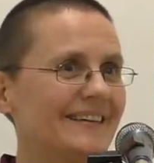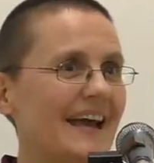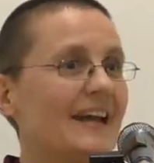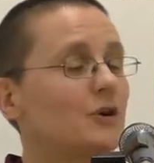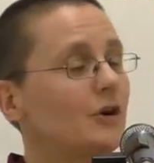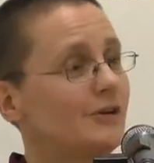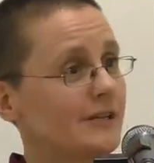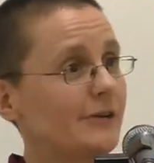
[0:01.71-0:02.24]

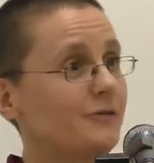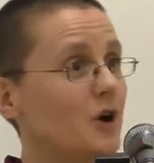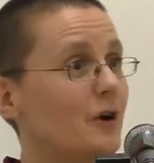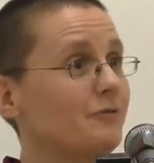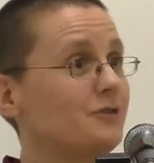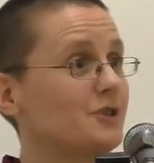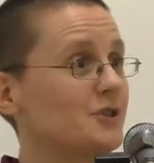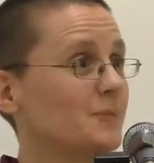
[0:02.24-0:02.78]
And
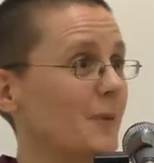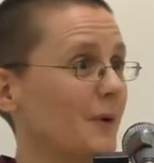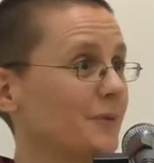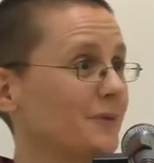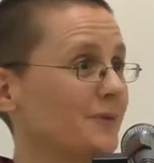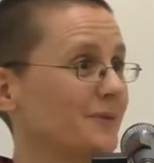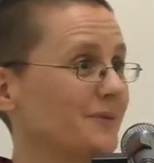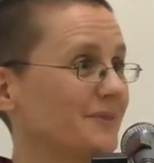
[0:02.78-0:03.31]
self-confidence,
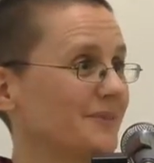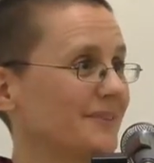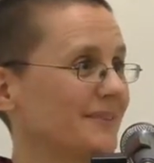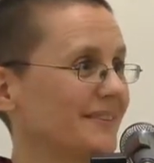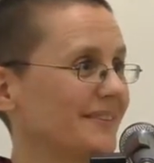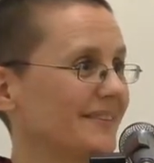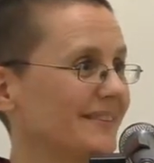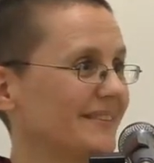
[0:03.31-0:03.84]
both.
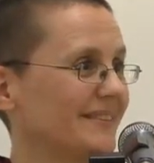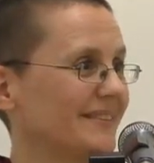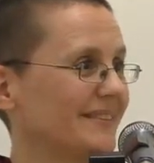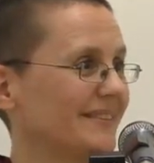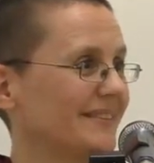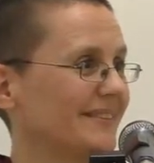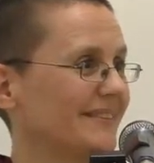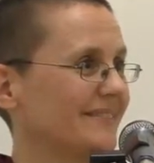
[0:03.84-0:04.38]

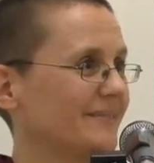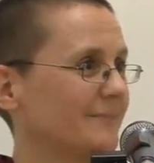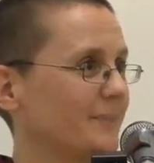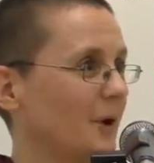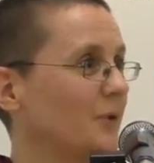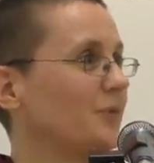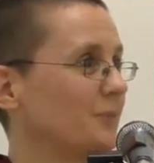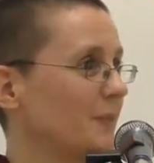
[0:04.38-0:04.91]

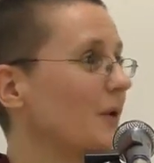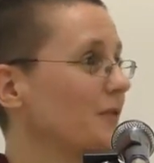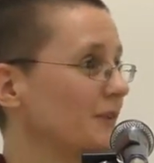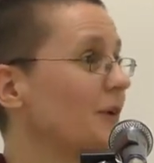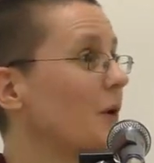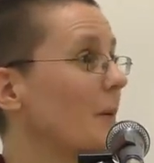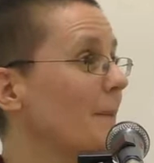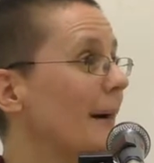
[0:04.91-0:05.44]
Both
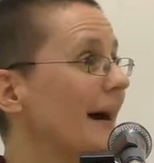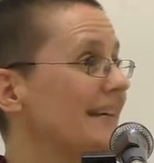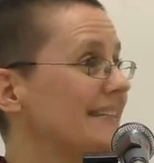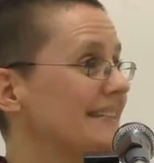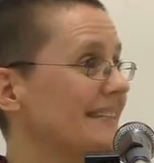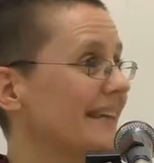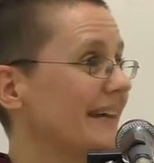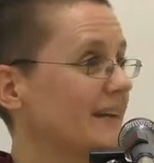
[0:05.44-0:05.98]
are combined
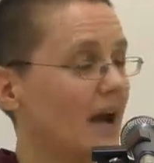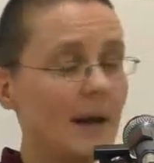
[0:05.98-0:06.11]
in that.